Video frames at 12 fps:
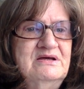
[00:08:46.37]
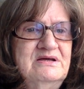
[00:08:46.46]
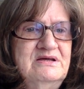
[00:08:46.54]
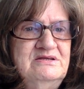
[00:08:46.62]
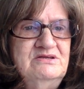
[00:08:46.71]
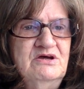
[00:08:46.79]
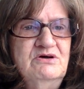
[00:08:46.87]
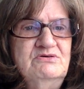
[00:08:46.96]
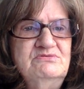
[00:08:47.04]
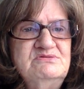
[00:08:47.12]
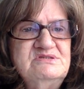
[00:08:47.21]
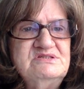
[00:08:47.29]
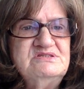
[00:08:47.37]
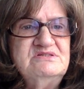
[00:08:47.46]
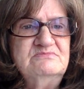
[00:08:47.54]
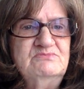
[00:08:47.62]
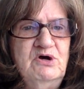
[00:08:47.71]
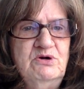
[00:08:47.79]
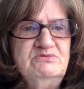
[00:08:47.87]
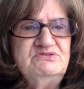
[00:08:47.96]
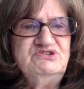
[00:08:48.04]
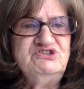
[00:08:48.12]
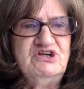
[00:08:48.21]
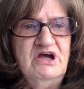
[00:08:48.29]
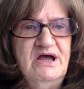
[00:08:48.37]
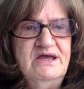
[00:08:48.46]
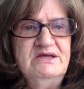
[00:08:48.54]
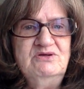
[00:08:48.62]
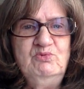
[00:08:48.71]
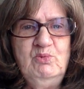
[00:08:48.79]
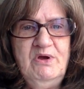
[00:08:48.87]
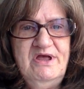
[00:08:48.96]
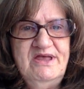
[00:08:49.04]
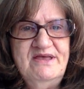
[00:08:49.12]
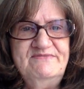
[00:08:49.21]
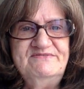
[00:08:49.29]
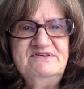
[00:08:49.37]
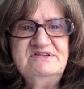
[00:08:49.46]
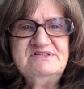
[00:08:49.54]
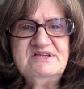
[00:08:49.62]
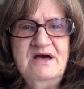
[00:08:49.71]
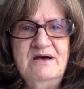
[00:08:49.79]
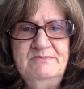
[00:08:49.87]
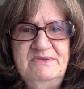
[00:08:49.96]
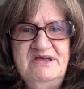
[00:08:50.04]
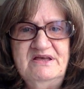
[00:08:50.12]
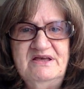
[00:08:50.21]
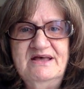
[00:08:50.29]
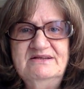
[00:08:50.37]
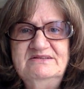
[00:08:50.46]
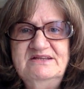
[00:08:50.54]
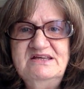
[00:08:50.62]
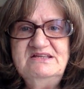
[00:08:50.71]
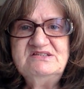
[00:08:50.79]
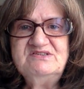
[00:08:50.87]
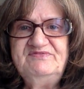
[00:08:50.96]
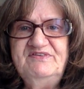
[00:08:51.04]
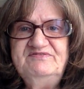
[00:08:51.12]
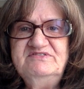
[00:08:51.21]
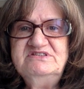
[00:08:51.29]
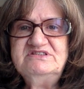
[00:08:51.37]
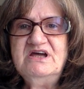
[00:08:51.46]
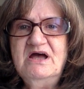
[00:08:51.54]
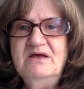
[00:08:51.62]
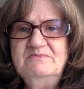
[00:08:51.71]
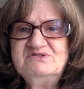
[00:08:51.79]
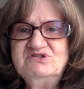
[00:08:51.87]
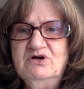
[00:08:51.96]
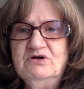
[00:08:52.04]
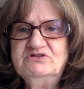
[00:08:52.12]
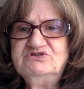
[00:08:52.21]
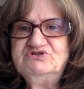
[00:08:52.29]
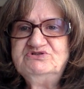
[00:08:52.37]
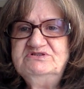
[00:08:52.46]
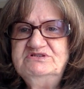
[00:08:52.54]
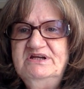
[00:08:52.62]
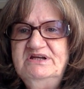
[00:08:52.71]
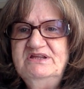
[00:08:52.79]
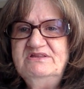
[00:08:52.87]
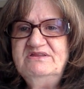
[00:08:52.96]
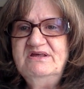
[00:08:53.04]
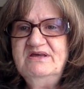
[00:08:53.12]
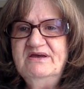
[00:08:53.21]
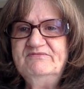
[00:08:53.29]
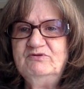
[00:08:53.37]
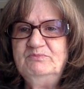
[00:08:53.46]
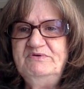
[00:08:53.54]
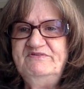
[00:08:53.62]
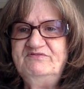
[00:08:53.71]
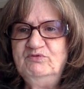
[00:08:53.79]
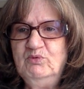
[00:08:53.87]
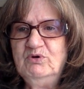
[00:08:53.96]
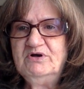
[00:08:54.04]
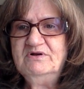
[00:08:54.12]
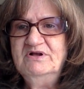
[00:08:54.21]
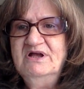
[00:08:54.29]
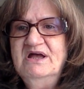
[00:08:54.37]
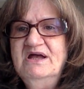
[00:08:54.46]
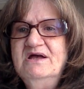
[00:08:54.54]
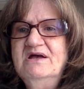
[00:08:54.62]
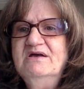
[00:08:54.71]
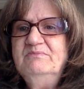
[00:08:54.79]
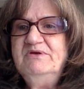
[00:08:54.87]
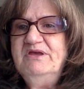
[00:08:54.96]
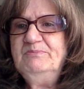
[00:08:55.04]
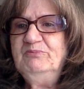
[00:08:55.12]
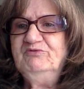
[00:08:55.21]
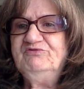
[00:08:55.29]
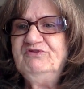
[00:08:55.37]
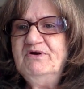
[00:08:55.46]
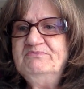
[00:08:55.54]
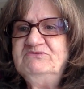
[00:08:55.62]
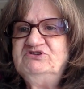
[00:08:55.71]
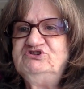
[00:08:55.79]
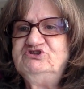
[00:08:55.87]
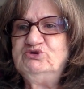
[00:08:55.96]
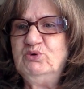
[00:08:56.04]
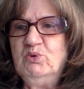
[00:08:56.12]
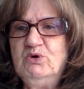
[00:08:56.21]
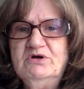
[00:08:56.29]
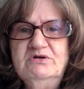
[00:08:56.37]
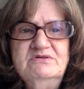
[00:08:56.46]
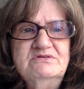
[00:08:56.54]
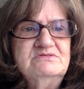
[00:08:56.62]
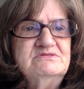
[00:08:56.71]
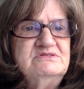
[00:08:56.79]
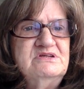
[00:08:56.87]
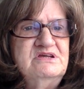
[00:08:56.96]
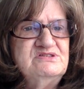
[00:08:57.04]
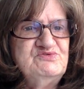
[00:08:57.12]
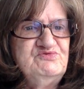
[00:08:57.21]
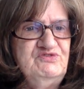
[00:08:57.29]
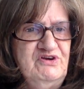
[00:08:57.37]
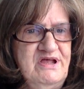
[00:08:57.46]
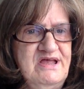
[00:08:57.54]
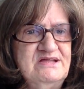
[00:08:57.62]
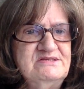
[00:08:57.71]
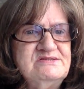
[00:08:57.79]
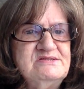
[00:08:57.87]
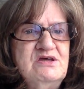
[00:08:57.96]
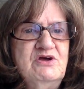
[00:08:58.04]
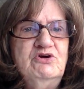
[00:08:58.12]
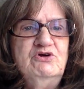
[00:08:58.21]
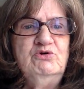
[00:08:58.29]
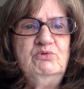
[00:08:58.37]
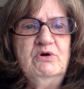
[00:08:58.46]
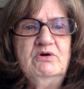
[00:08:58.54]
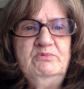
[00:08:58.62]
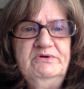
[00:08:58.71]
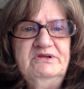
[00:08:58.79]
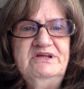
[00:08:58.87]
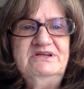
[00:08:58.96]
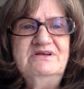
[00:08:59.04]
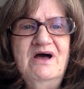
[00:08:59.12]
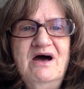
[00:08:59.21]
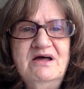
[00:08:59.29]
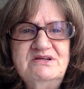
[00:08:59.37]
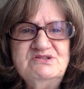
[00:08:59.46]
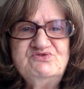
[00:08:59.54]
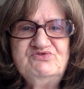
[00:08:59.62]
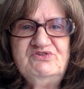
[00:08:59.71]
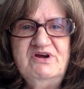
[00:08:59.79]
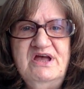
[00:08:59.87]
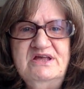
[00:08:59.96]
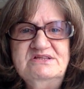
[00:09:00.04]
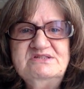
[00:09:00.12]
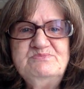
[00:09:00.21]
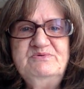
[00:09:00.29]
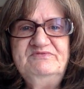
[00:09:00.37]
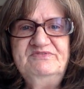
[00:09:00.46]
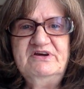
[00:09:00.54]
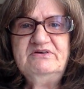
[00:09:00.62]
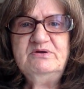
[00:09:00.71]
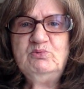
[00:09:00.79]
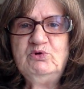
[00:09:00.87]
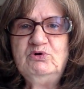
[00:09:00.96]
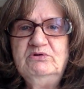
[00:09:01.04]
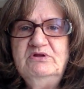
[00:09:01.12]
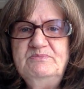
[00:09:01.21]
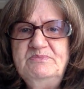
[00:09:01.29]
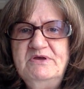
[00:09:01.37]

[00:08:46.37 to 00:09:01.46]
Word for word: He knows the most giant wave is coming, at least 50 times larger than anything ever before. People from the shore, his friends, who are really not his friends, but very worldly